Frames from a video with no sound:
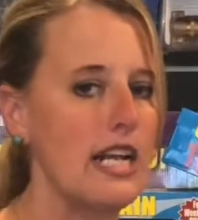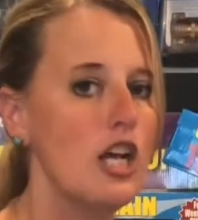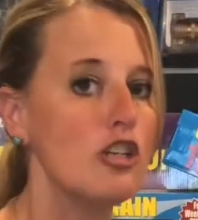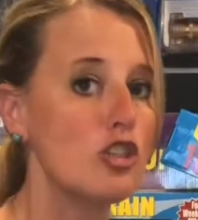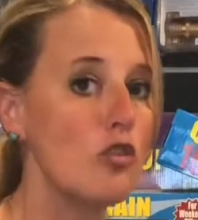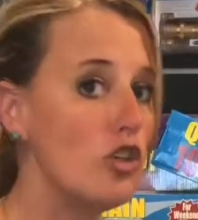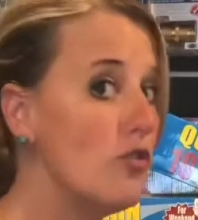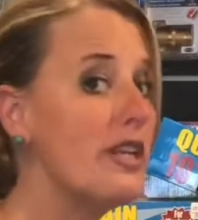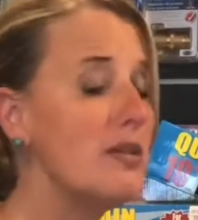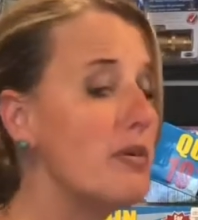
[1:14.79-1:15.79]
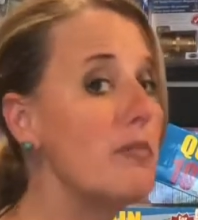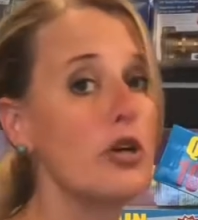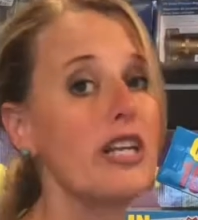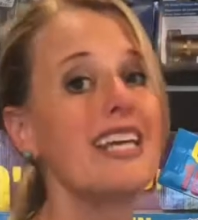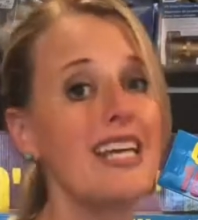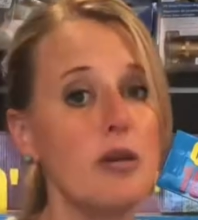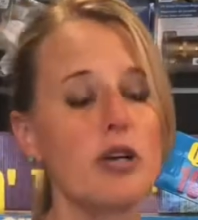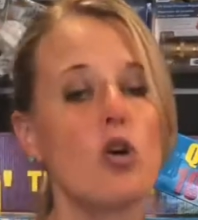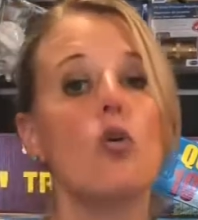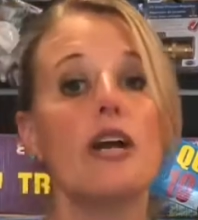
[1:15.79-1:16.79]
So you need to be putting
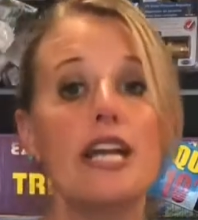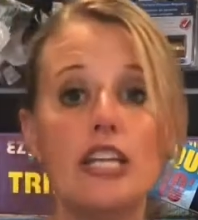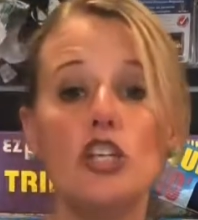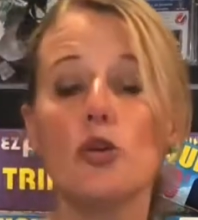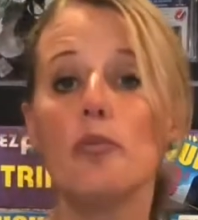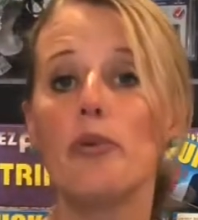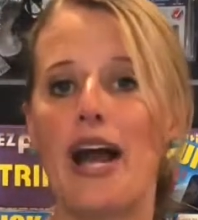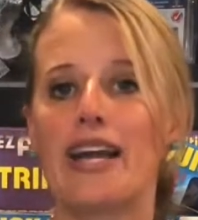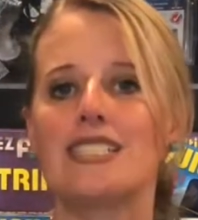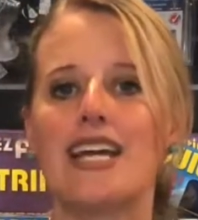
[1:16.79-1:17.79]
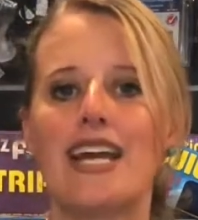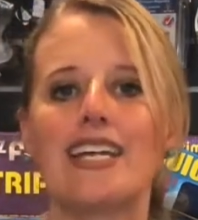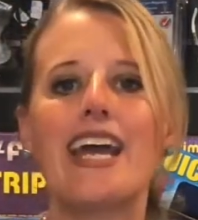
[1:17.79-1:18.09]
chemical in your black tank